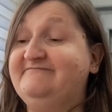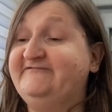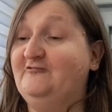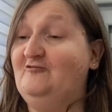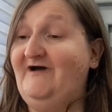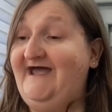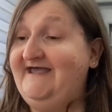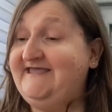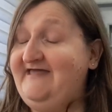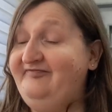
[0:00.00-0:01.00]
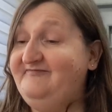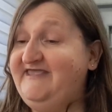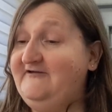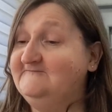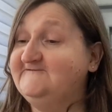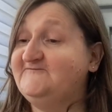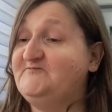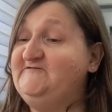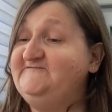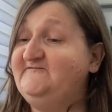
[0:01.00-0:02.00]
so I can't be held
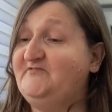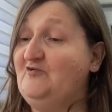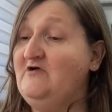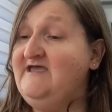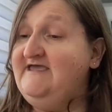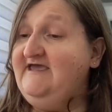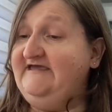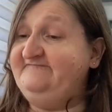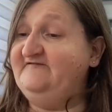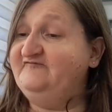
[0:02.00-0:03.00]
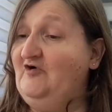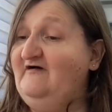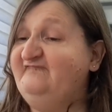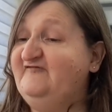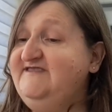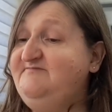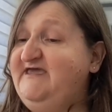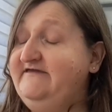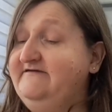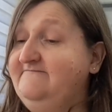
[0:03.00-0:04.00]
responsible if I've got a freebie.